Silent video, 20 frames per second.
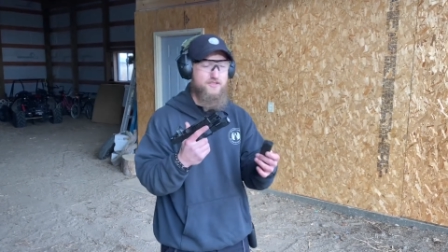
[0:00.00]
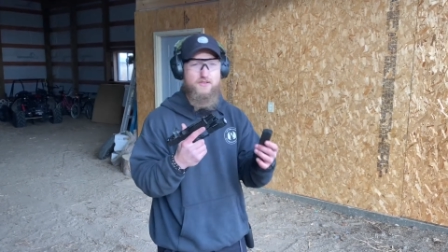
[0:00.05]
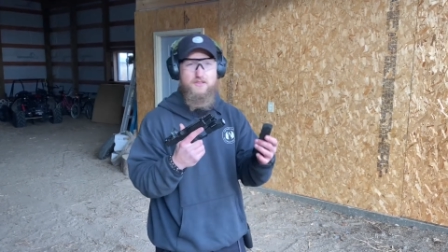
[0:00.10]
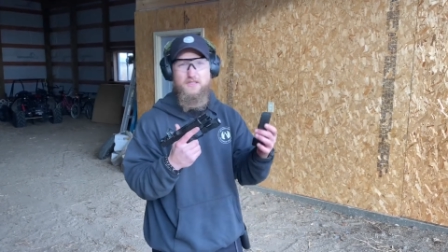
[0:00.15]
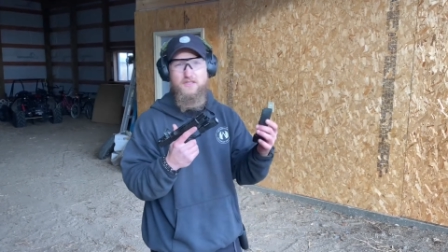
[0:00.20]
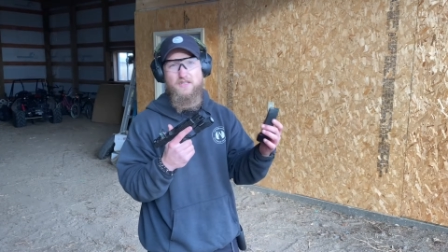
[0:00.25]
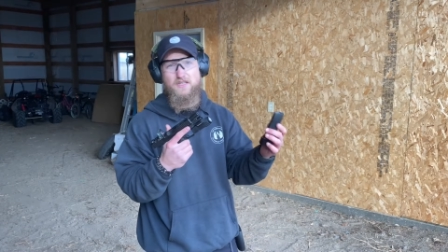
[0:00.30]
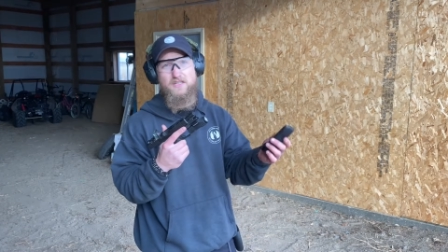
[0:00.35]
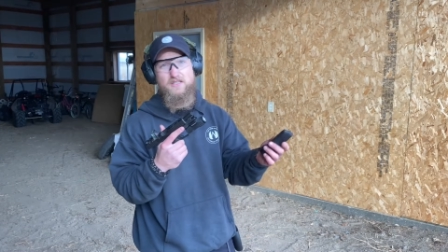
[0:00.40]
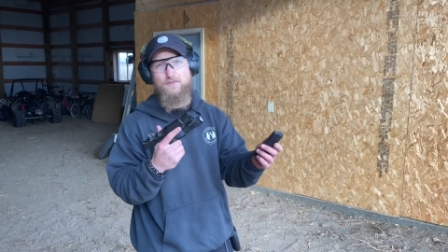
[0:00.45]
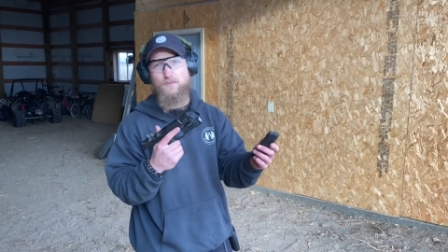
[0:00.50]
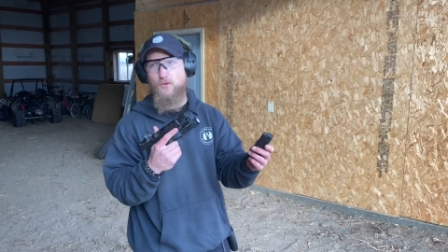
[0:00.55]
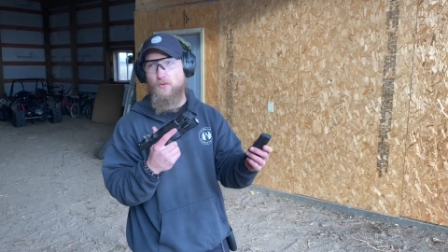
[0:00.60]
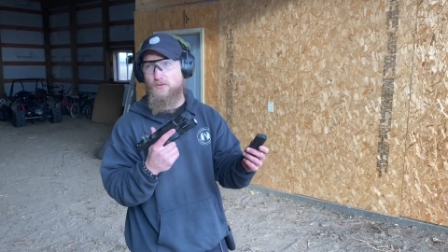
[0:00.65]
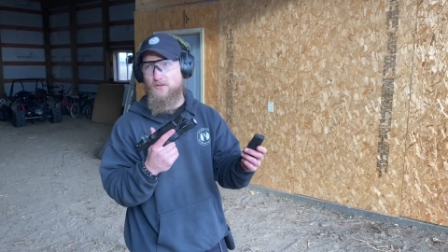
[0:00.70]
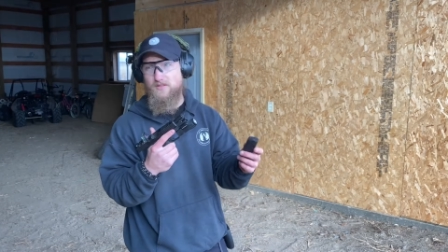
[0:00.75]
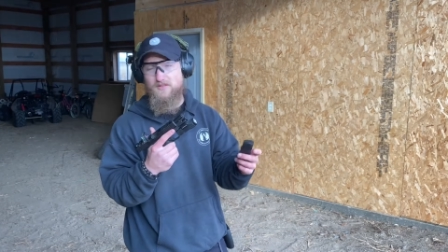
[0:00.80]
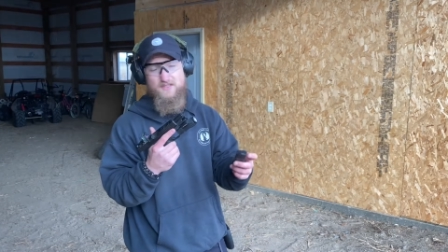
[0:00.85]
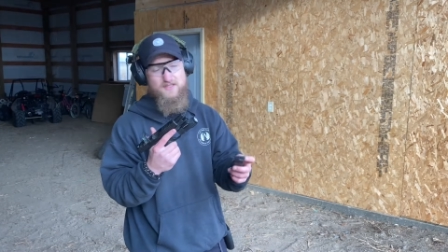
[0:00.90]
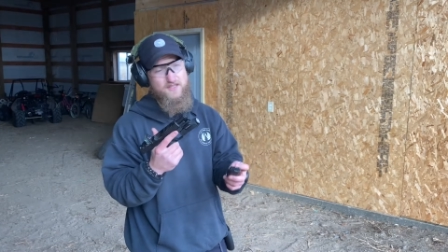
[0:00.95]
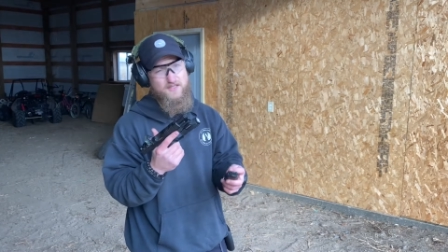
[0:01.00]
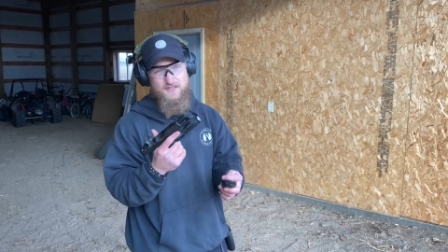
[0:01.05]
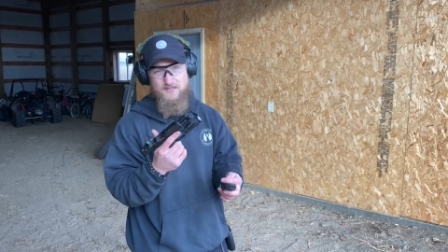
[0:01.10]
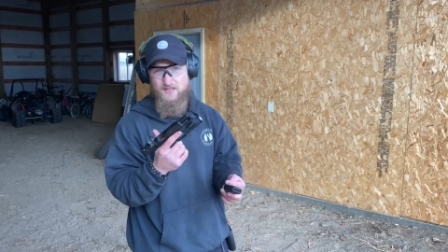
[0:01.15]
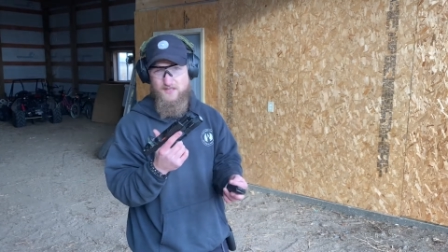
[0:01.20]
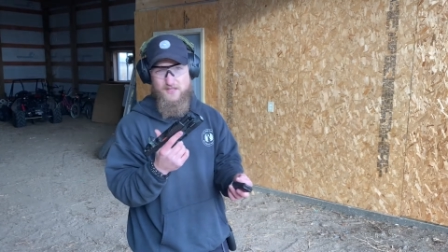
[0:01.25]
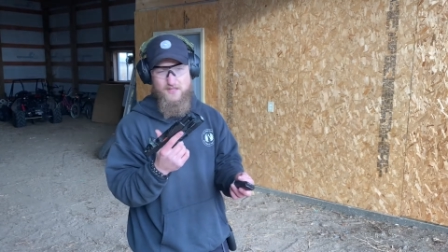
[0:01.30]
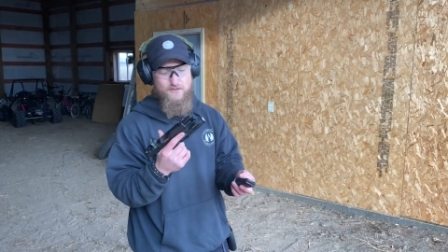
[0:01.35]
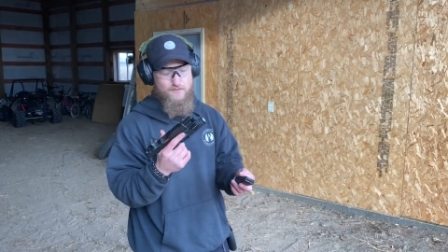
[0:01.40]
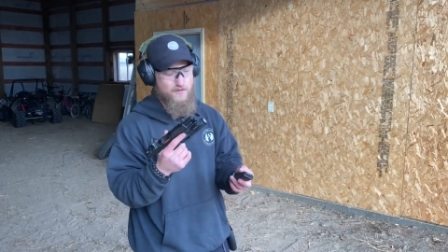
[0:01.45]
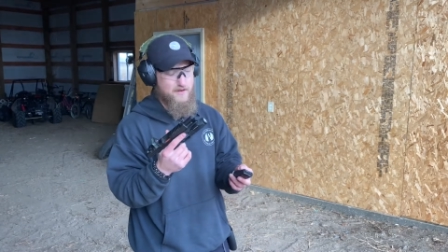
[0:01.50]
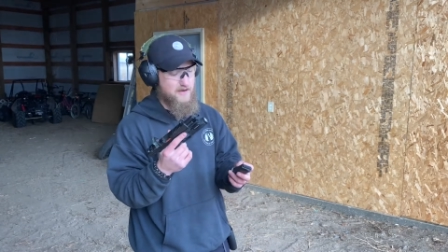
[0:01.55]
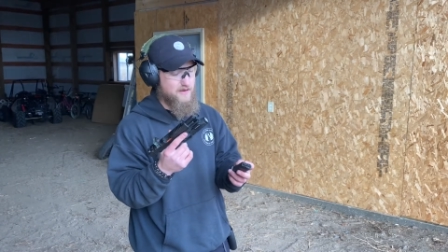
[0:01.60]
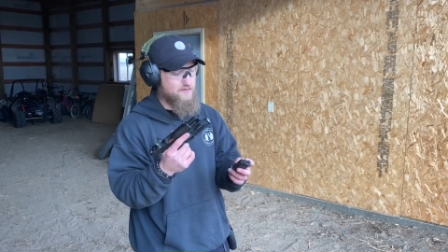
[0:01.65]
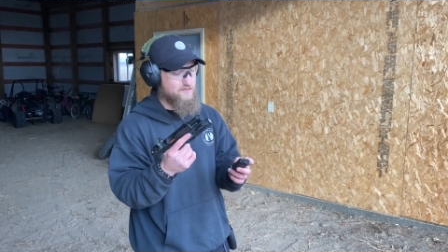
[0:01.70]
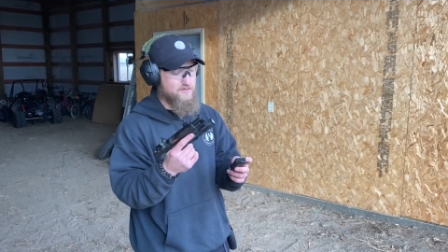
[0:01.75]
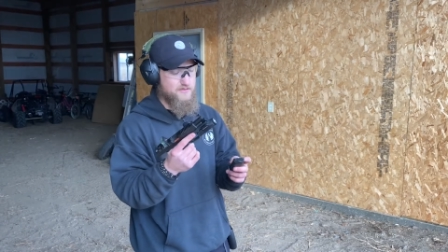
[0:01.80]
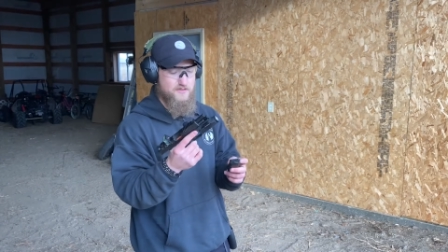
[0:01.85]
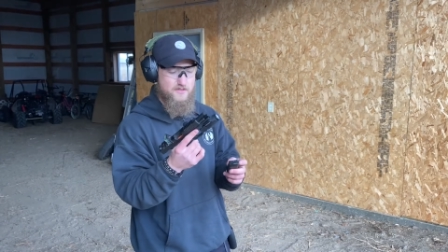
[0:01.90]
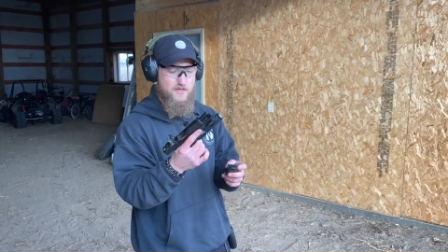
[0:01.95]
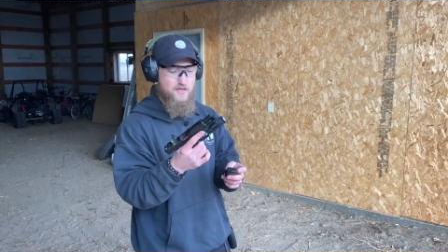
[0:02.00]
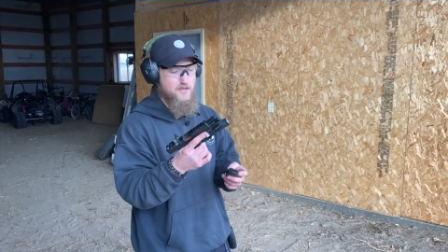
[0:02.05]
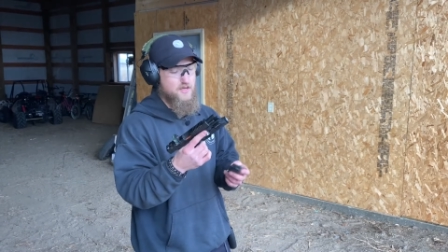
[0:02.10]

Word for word: needs more than 16 rounds,